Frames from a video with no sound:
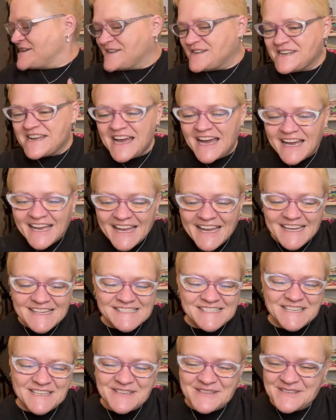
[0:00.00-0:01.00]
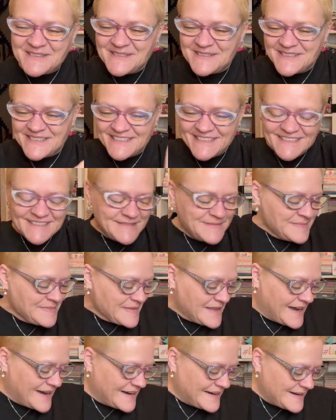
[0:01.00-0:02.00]
Nice, dude.
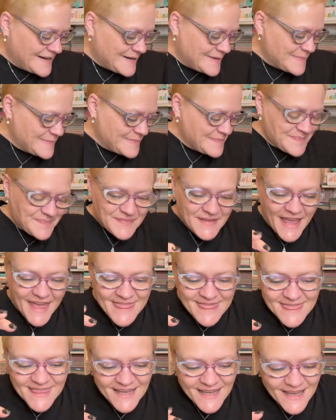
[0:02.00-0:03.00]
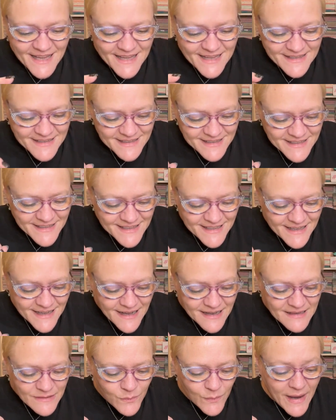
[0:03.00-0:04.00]
And then
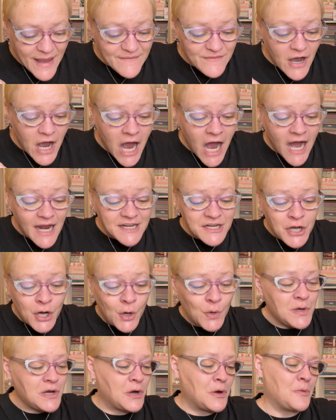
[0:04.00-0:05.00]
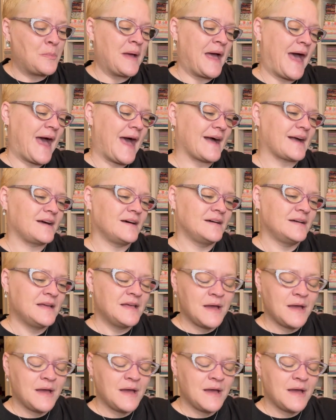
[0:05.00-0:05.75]
we have a hot cocoa pack.